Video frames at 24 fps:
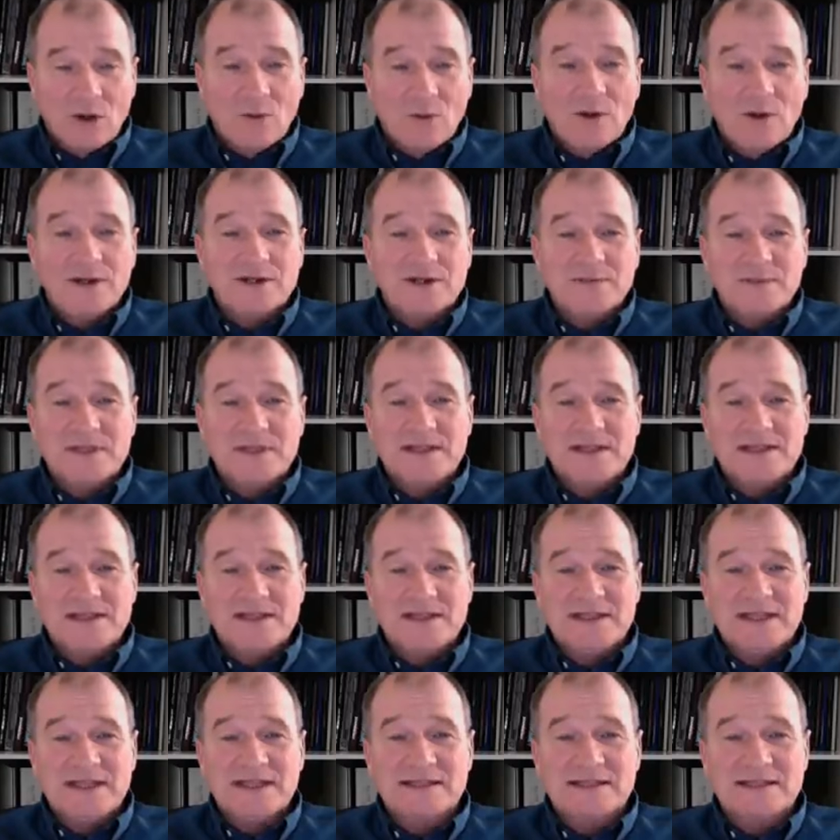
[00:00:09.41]
What is P
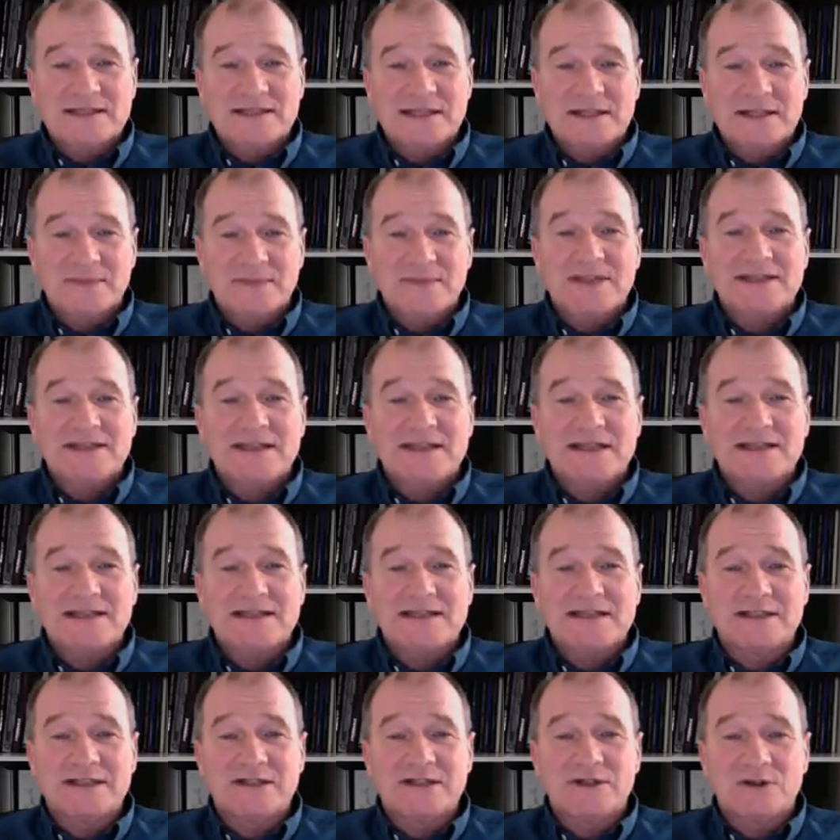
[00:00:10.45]
T S D? P T S
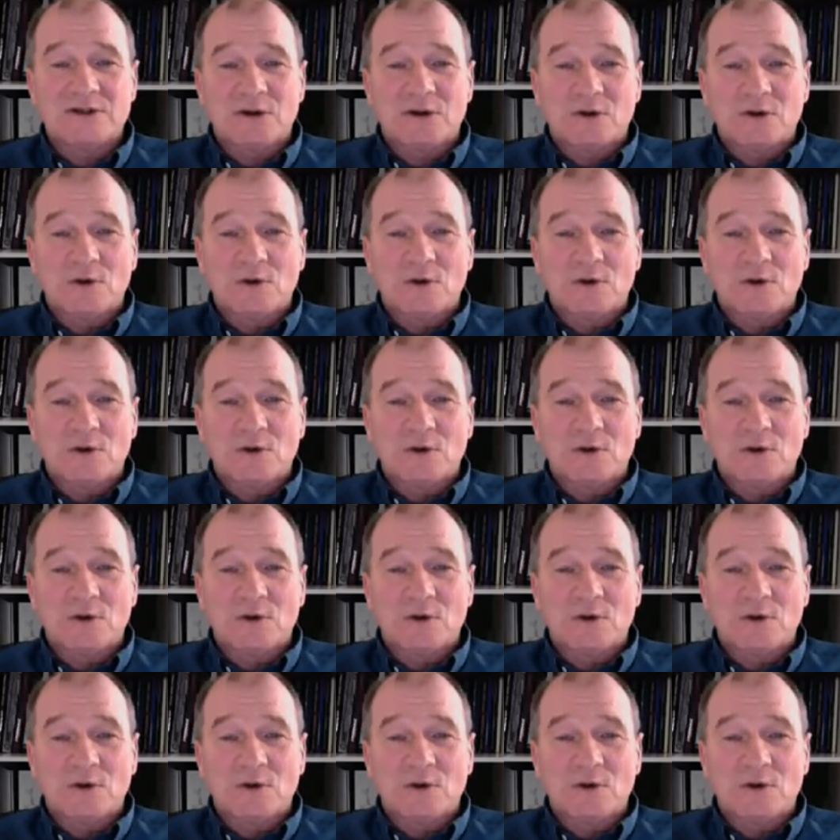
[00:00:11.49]
D, or,